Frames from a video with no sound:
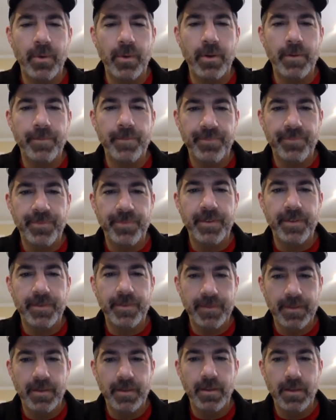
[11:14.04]
Maybe
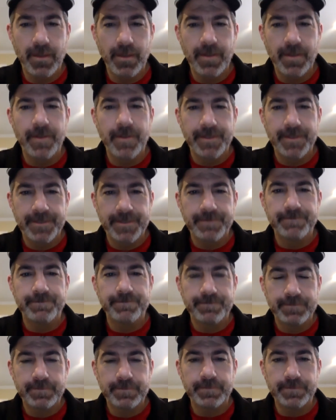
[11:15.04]
one day,
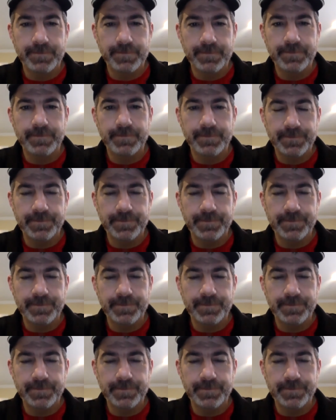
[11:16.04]
I want